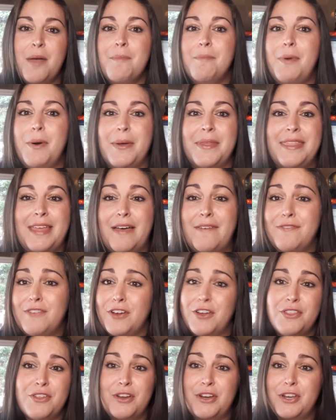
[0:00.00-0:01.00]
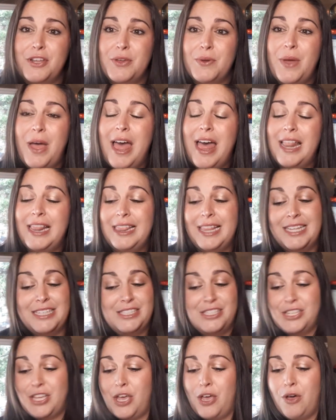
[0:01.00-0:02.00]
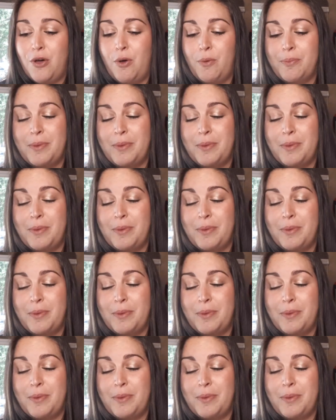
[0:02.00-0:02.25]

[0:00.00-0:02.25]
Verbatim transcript: But without further ado, let's go,